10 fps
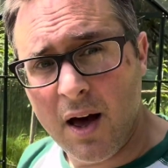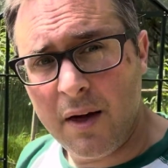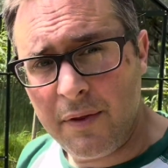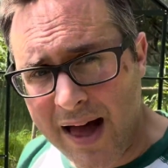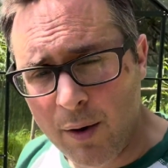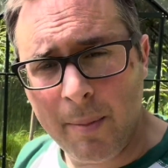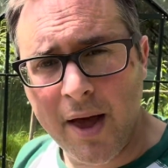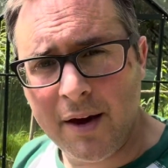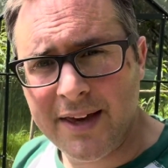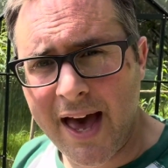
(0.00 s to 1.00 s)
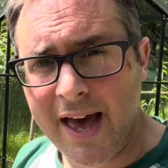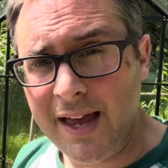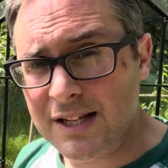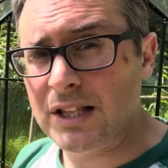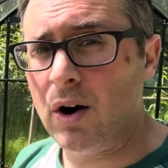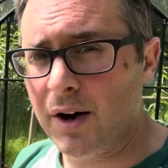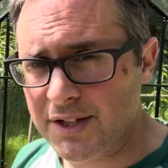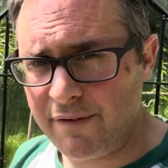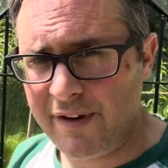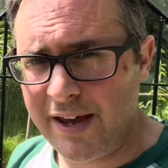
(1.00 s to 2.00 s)
That will be okay as long as
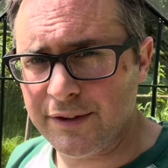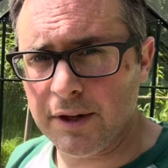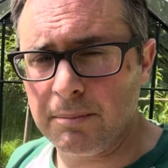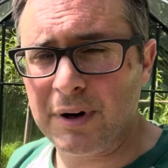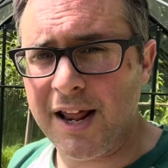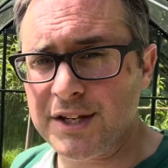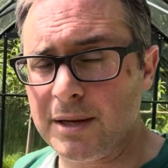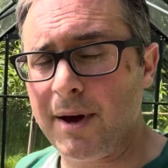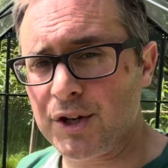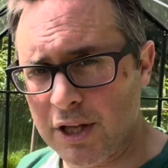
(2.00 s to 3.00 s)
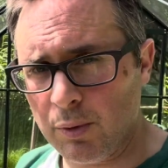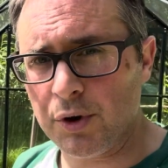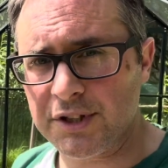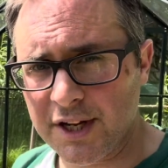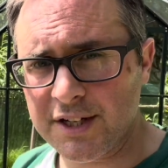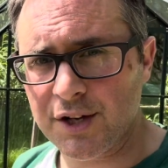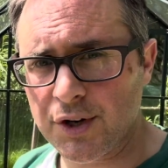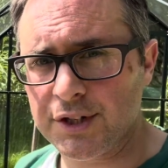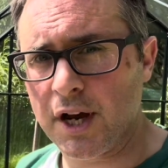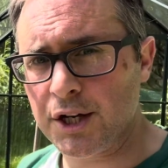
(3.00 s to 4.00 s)
I feed them plenty, make sure they're watered, etc.
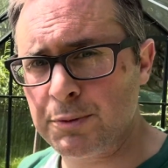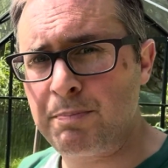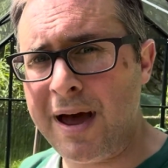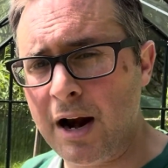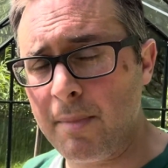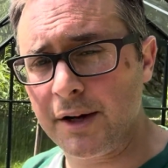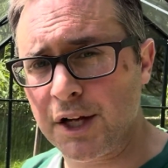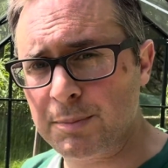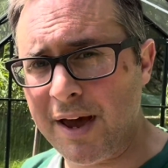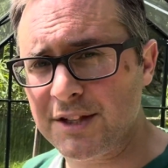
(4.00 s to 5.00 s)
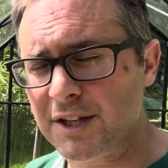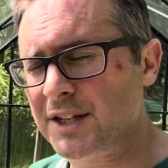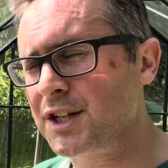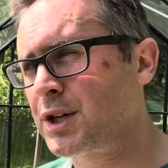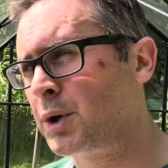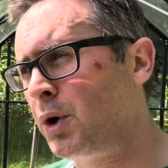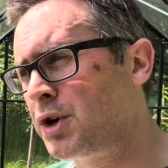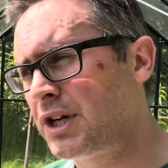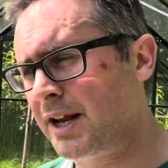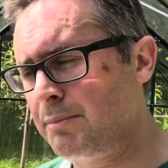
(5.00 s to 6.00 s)
So just bear in mind the spacings, it's
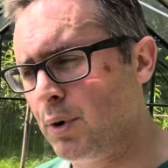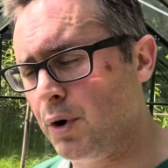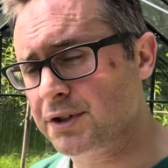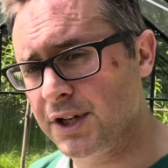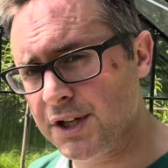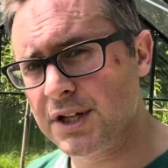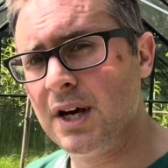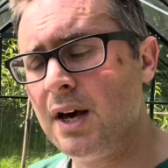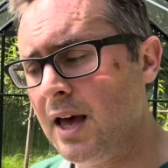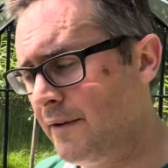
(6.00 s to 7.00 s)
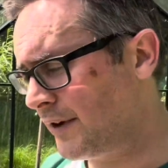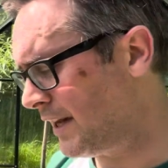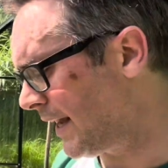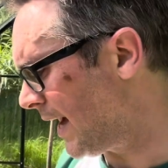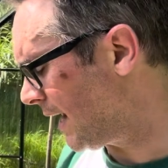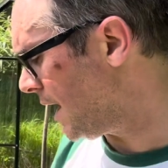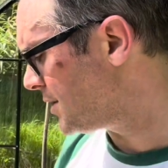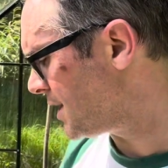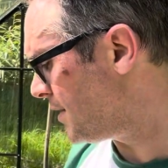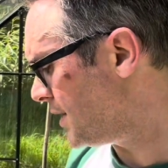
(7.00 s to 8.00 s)
crucially important. If you're going to get
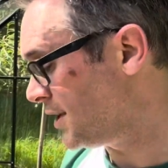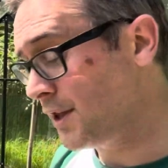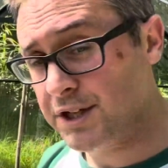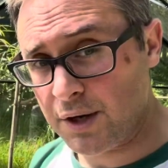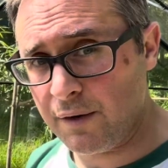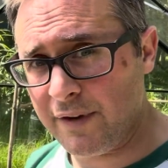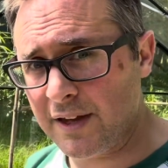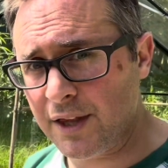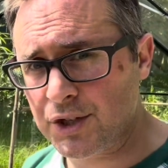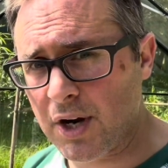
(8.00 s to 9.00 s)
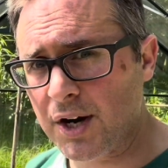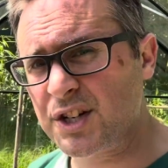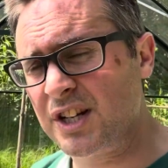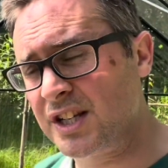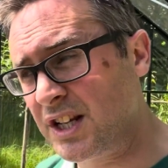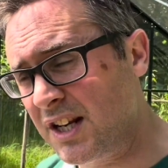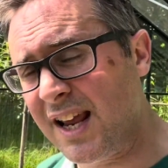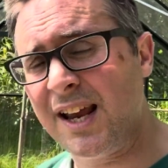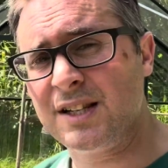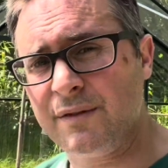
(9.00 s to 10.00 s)
closer than the 2 feet in the instructions, you
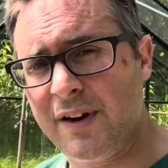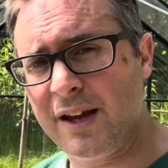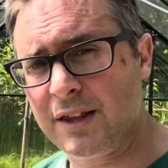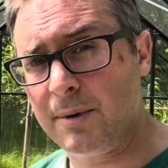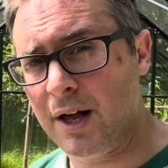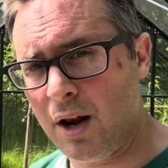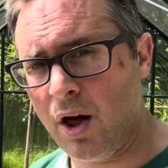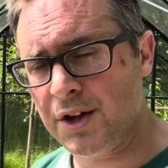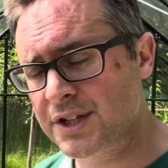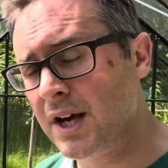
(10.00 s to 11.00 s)
need to feed them a lot.